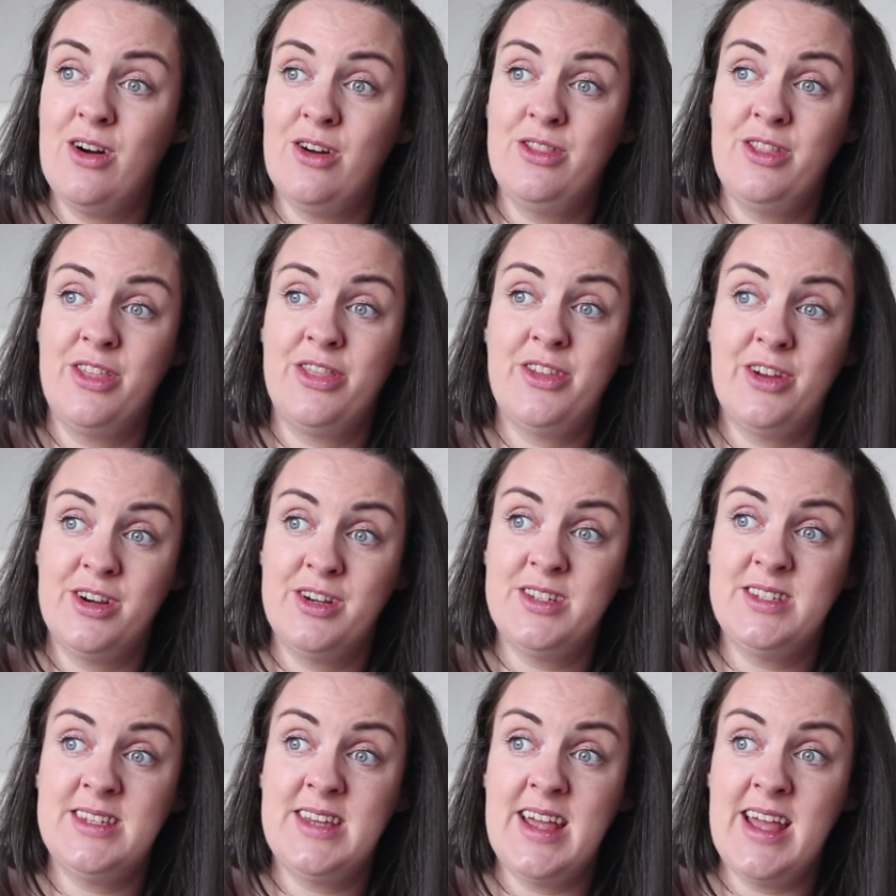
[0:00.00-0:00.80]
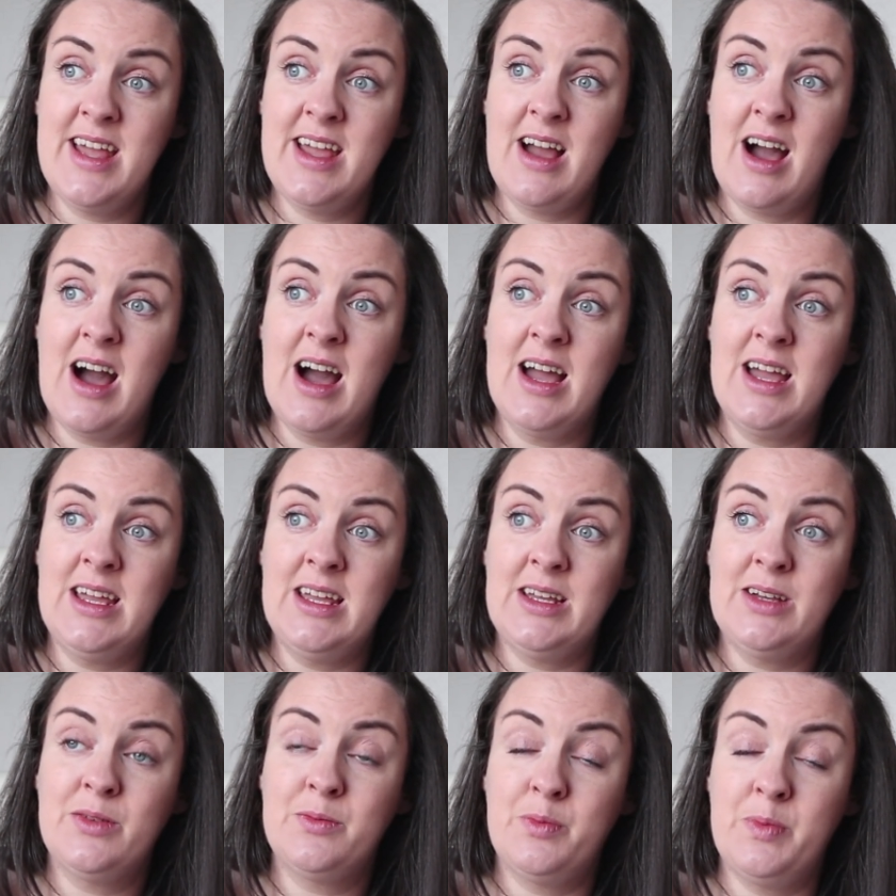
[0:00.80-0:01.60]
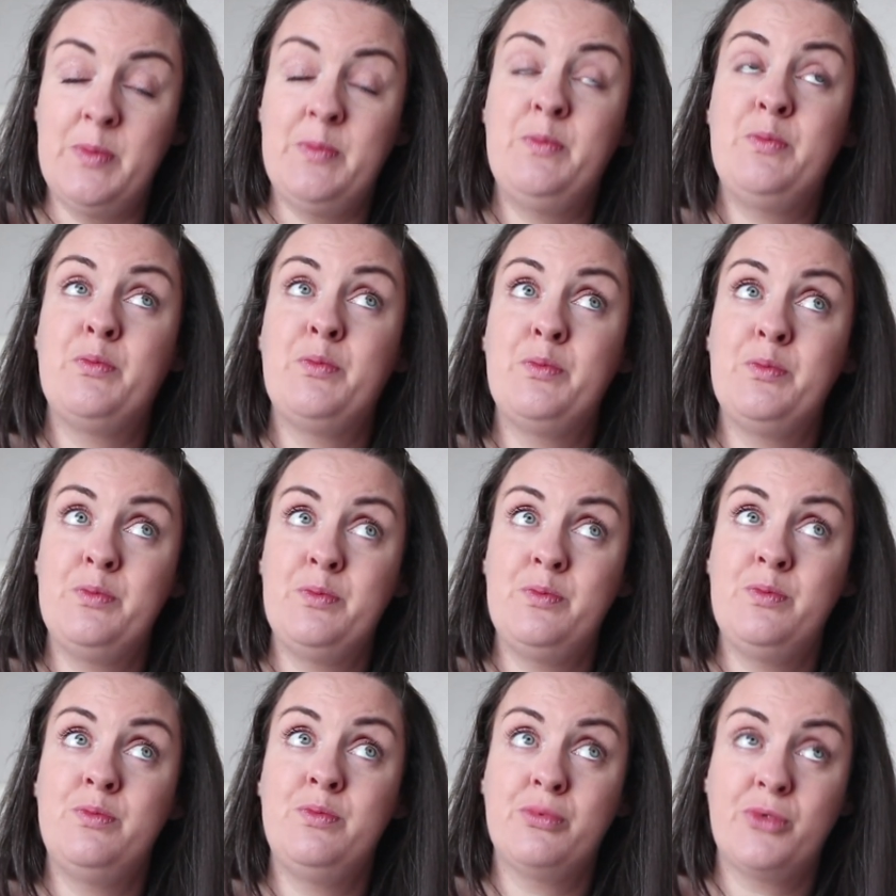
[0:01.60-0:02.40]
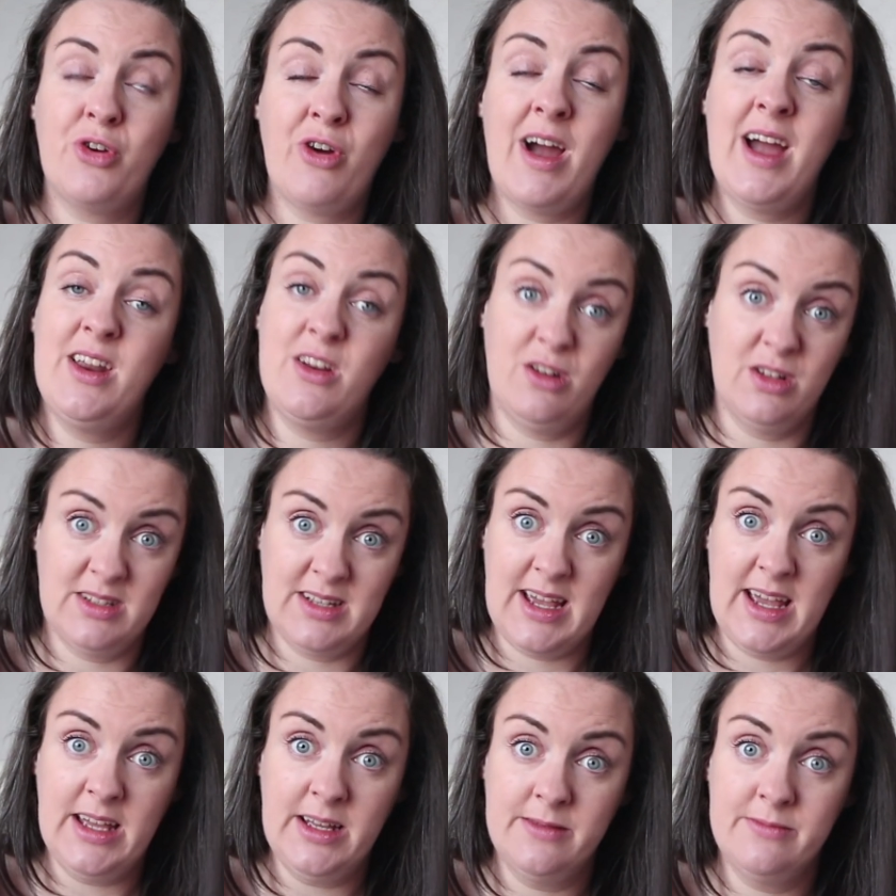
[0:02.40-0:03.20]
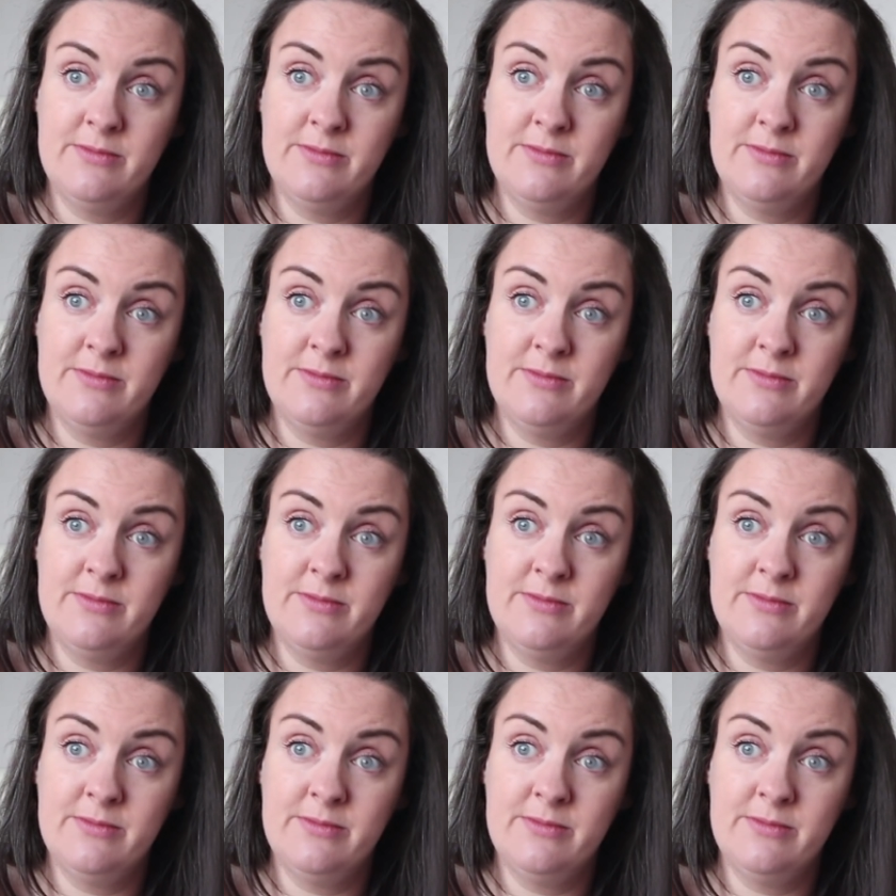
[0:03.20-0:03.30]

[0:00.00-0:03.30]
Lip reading: On the Thursday, I cried all day.